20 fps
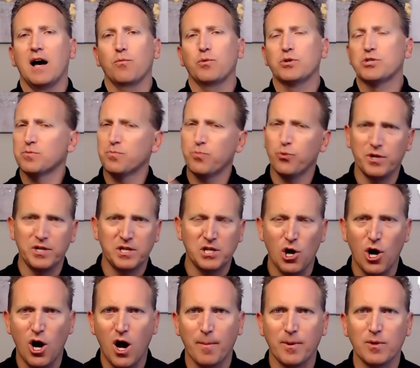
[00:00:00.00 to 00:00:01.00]
which is pretty
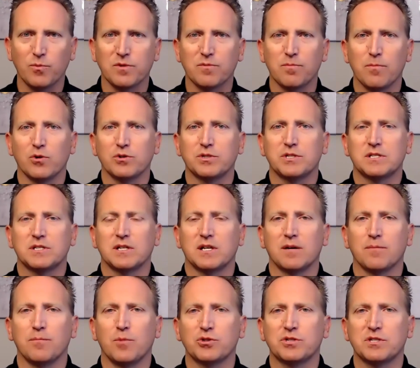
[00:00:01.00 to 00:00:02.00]
common with most
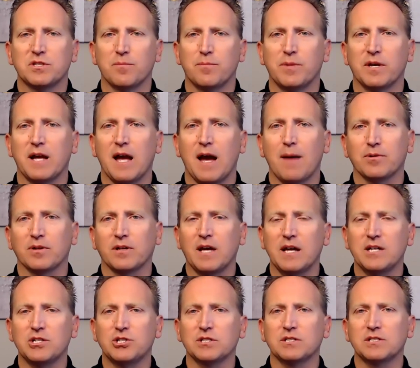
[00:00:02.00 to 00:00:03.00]
of the big
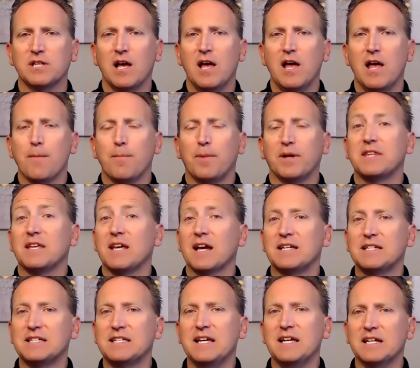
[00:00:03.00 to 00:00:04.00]
applications. But the
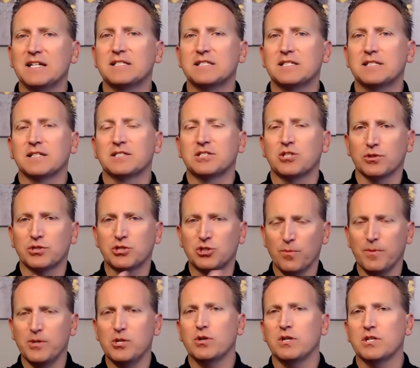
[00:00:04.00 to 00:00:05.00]
idea is, so
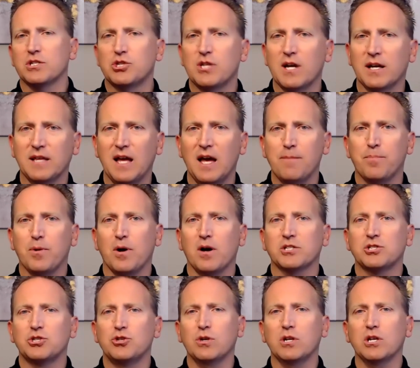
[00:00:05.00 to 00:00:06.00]
assuming you can check that
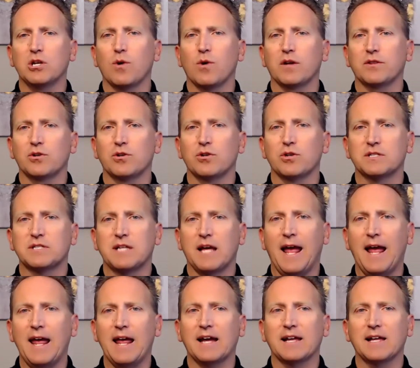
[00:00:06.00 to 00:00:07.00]
box, you can go out there and you can say,
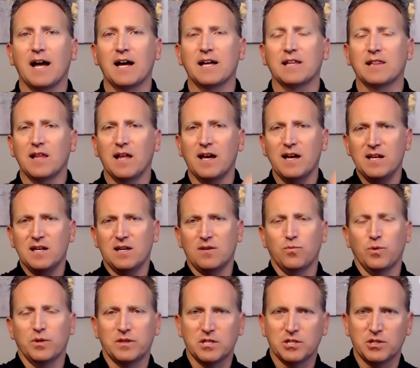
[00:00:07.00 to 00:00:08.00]
hey, I like
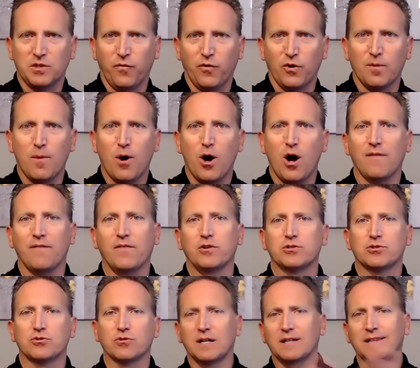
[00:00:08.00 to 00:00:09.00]
what this firm
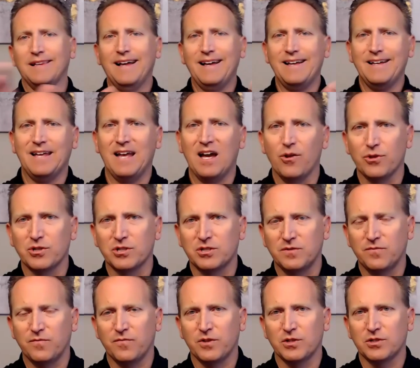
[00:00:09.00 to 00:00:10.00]
offers, or I like how
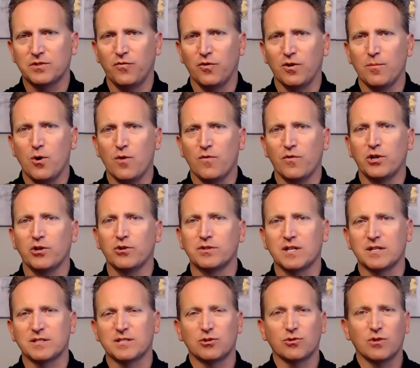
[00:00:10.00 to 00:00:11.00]
this firm over here
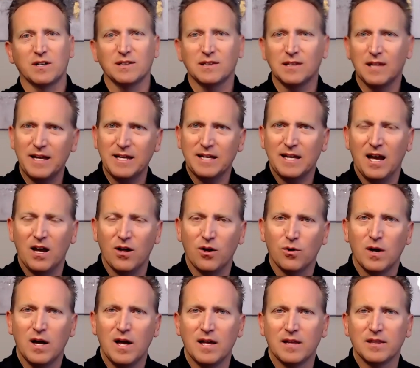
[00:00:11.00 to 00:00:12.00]
does it, or I like
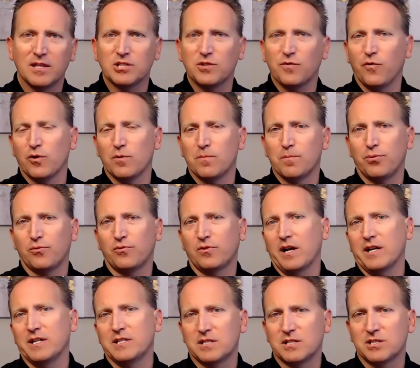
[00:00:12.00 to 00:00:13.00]
how this firm
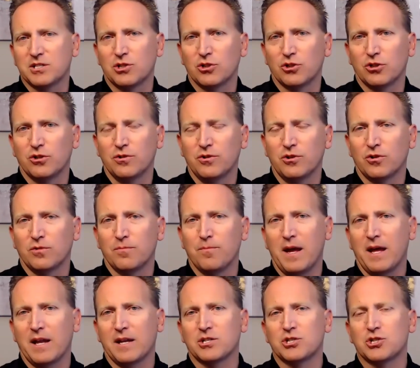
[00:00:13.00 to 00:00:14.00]
prices their
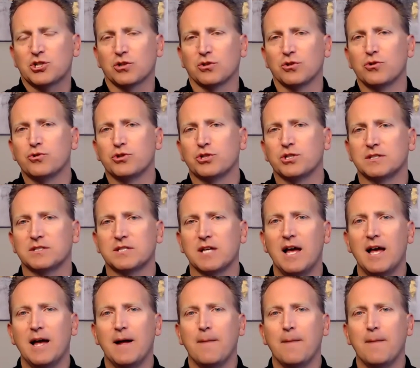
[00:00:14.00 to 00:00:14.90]
managed solutions.